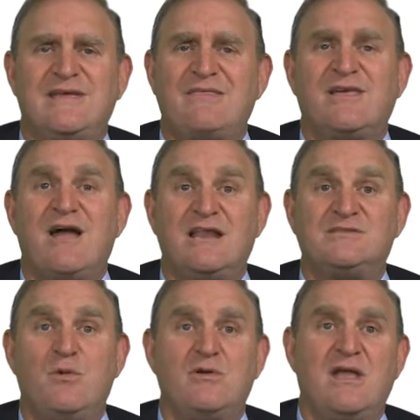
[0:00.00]
get the kind of
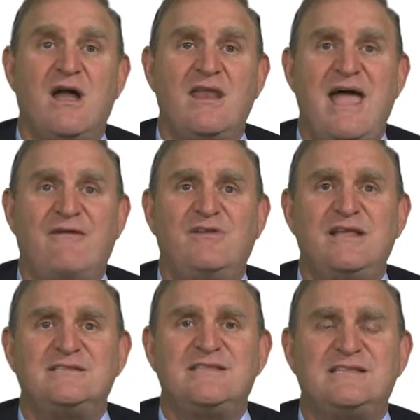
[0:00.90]
smoking gun
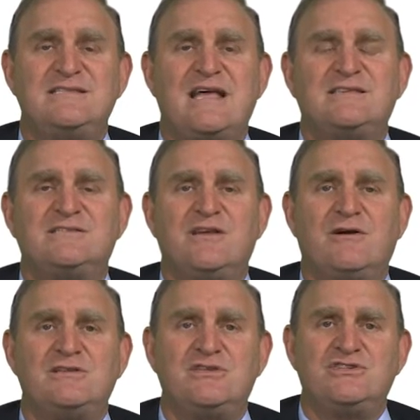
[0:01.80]
evidence that's
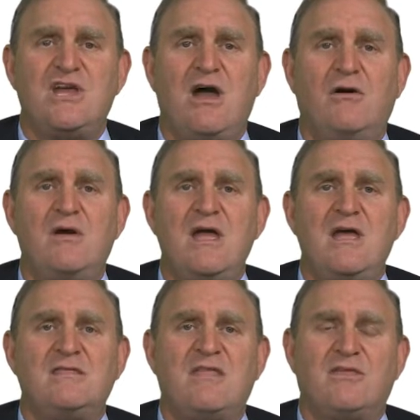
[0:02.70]
necessary to show
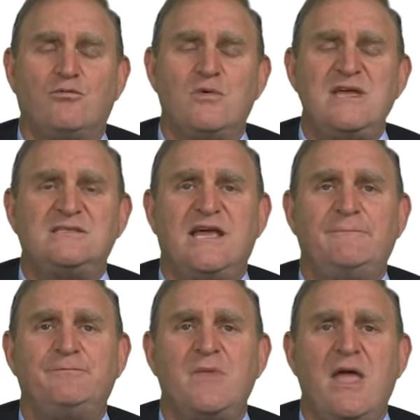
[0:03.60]
that the
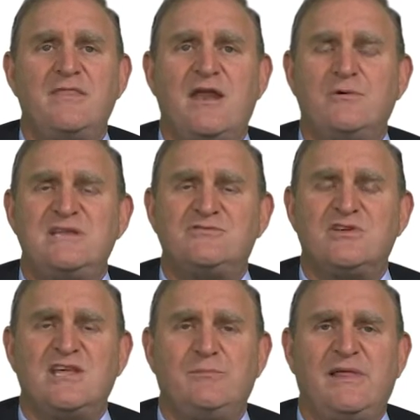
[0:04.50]
reason that a
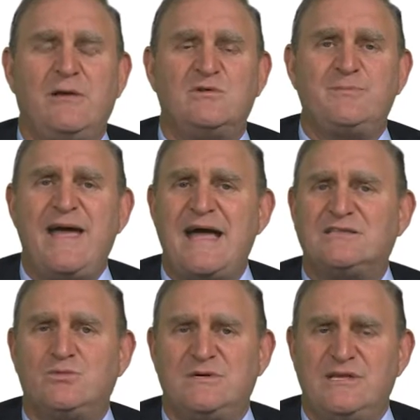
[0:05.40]
redistricting plan was
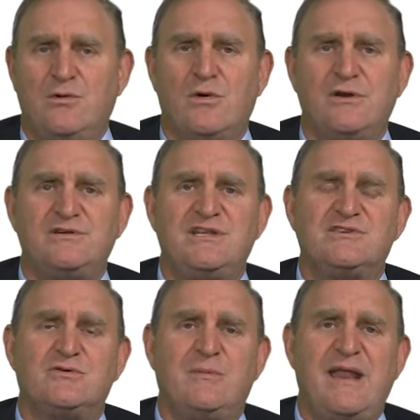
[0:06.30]
passed was in order to
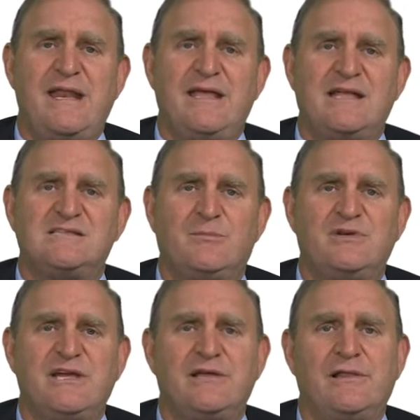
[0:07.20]
discriminate against a
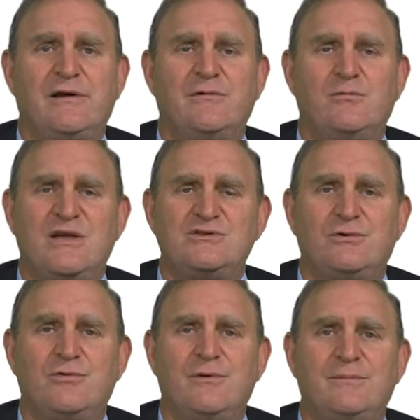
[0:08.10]
particular racial
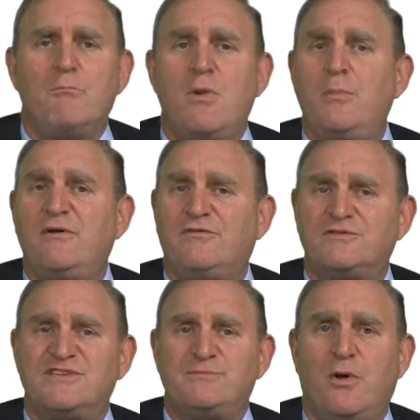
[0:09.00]
group. Mobile
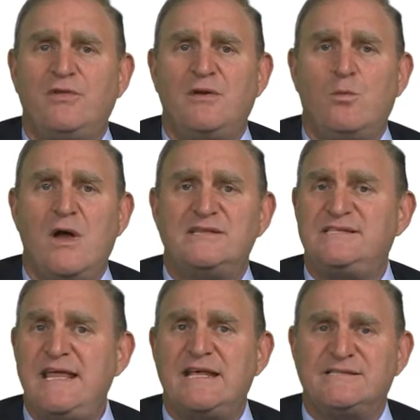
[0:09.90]
versus Bolden was
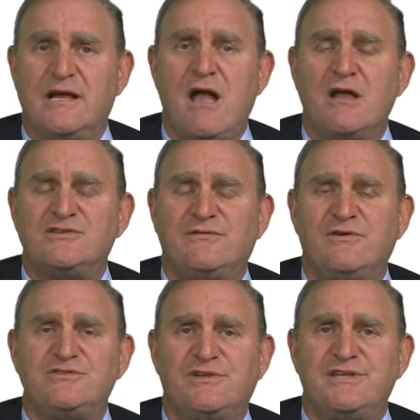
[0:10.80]
seen as a
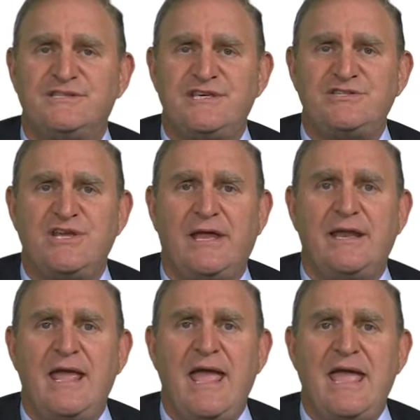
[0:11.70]
controversial
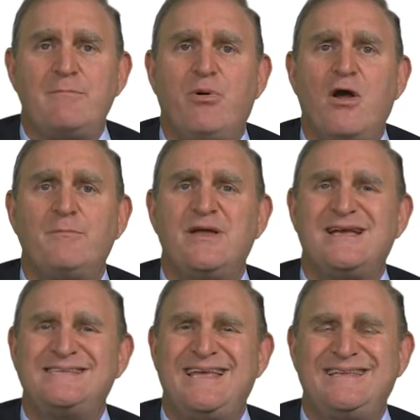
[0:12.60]
decision, in part
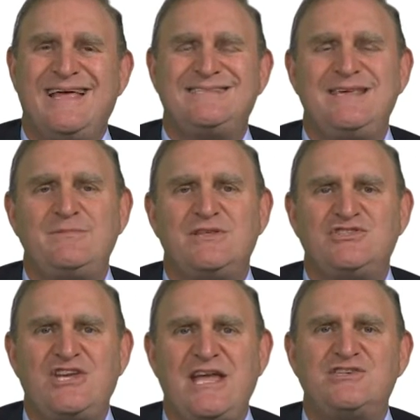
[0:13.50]
because it, it seemed to
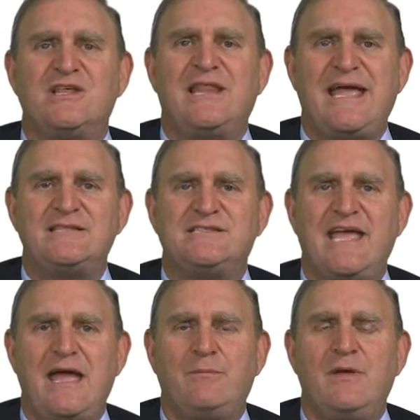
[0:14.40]
change the
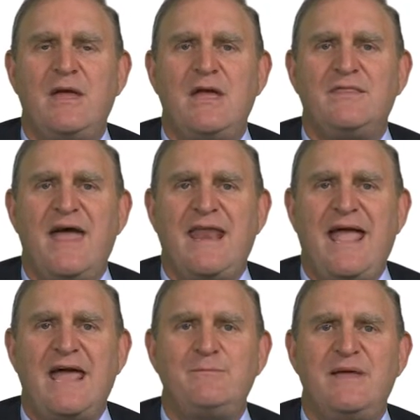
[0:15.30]
landscape that
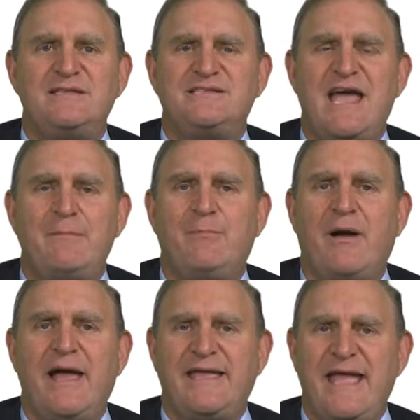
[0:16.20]
had been set
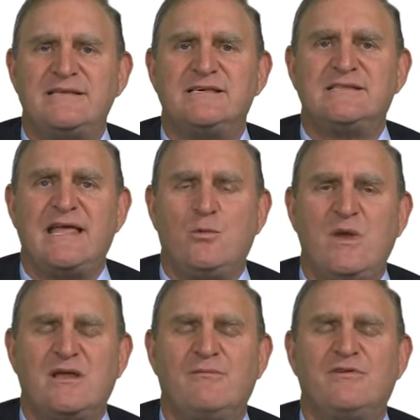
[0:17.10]
by cases like
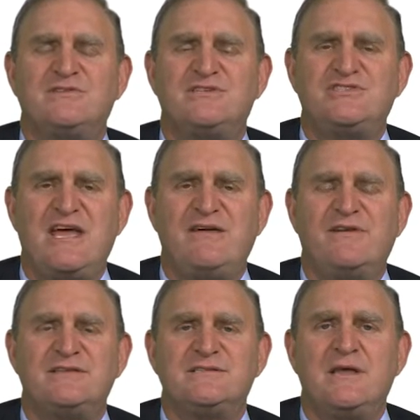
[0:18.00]
Whitcomb versus
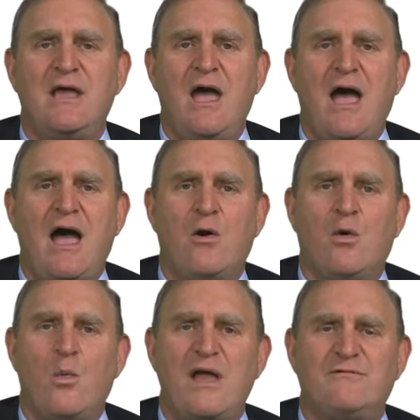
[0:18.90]
Chavis uh, or
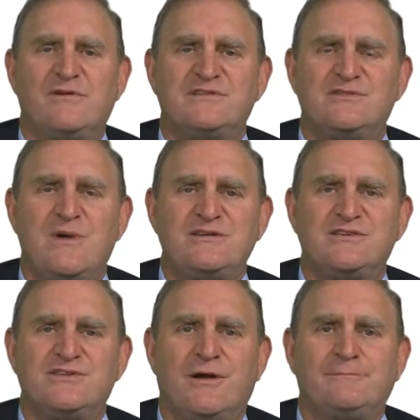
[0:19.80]
White versus
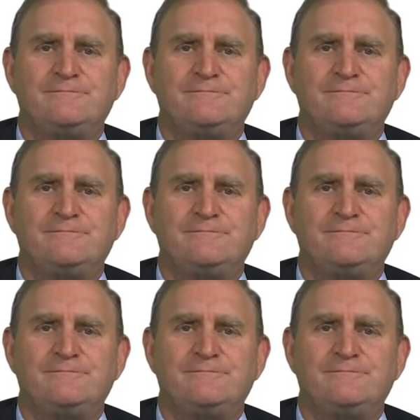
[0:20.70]
Regester.